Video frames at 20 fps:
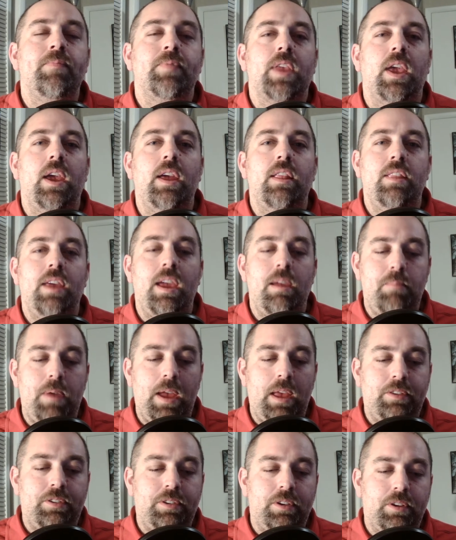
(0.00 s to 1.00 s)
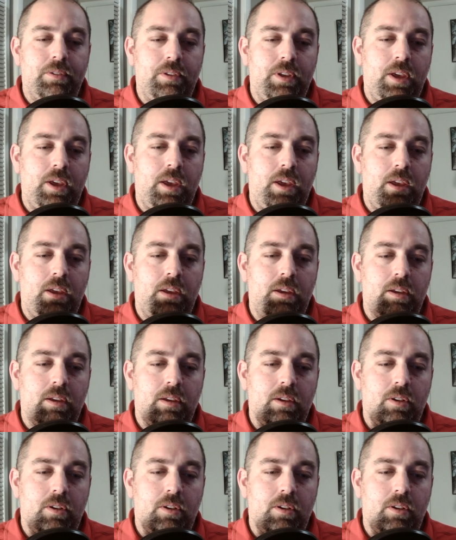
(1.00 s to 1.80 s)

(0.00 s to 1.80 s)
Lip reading: And they basically,